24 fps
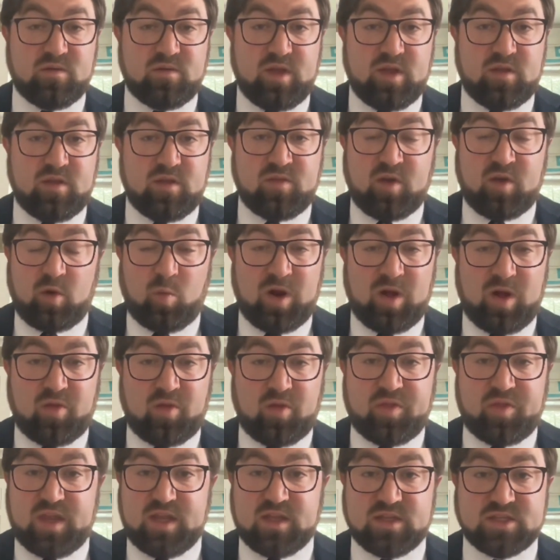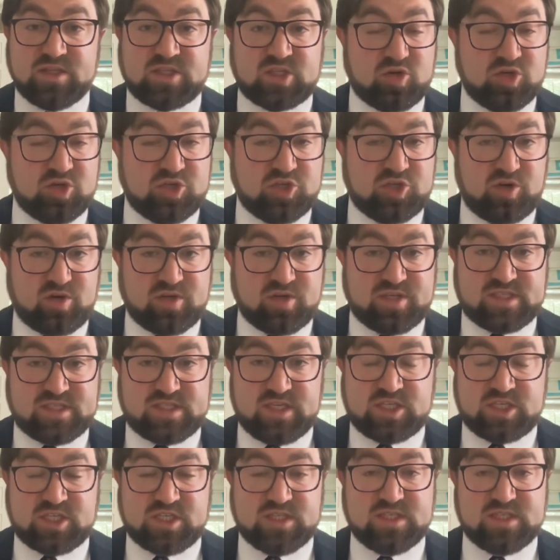their wealth in certain
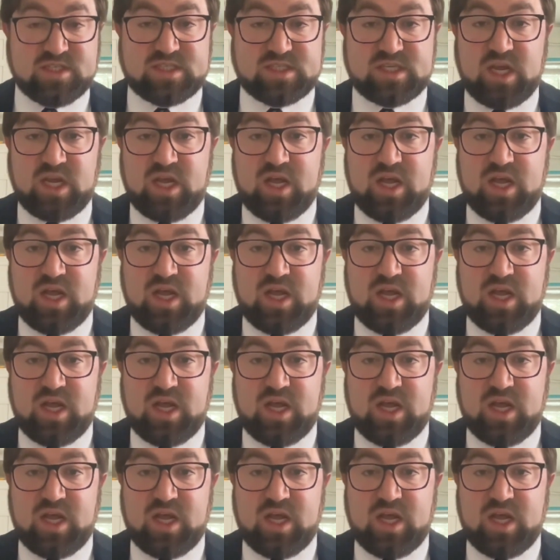jurisdictions,